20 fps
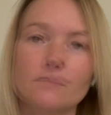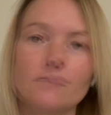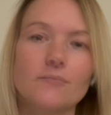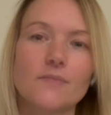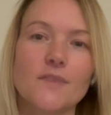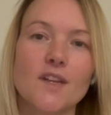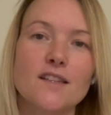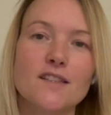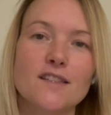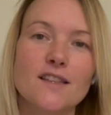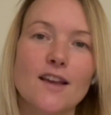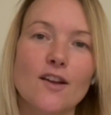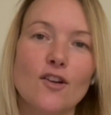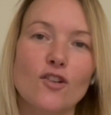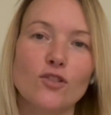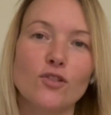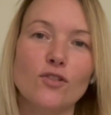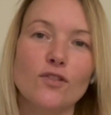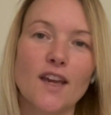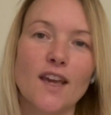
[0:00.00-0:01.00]
as they are
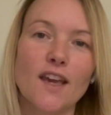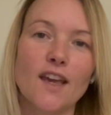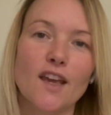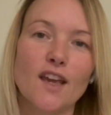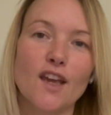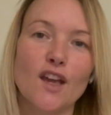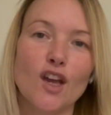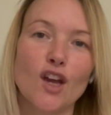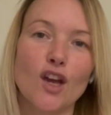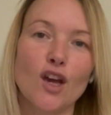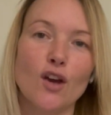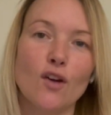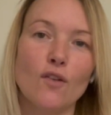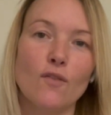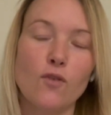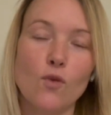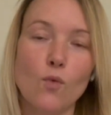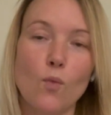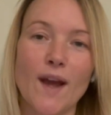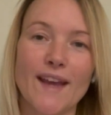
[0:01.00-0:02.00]
looking
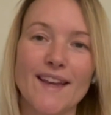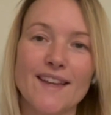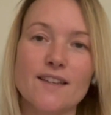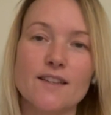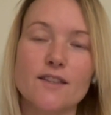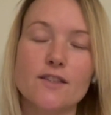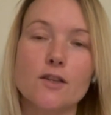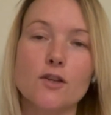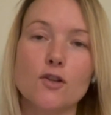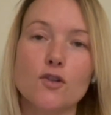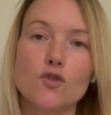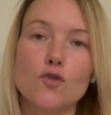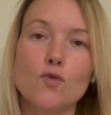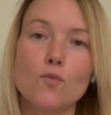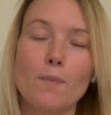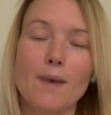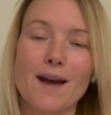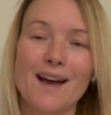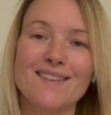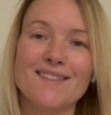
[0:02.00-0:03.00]
for ways to
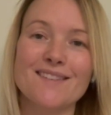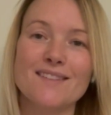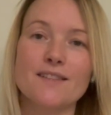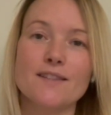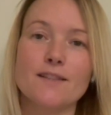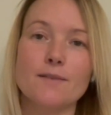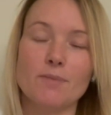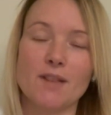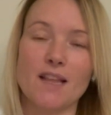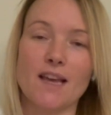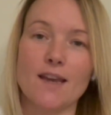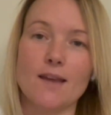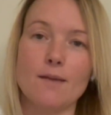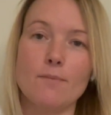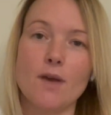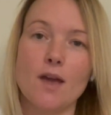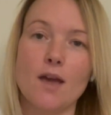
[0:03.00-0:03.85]
pass the blame